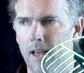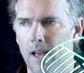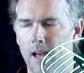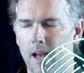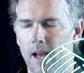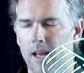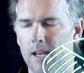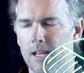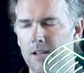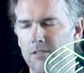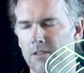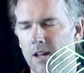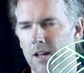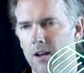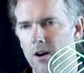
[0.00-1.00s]
and he
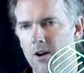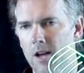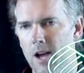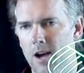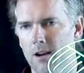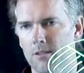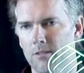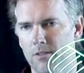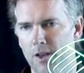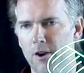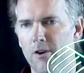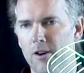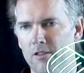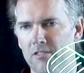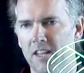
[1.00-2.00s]
said, Oh, yeah,
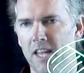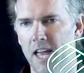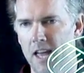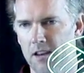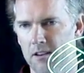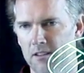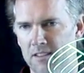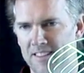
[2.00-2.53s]
there it is again.